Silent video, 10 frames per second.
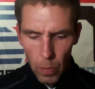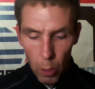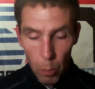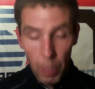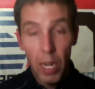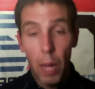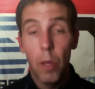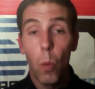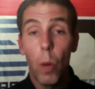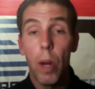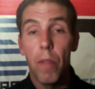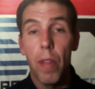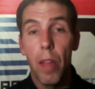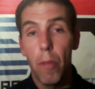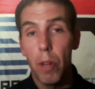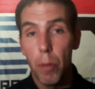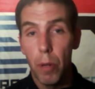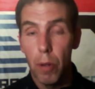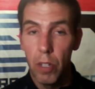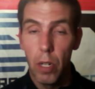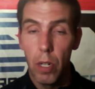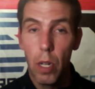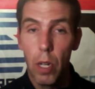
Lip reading: you may not be aware of that 3-year progression,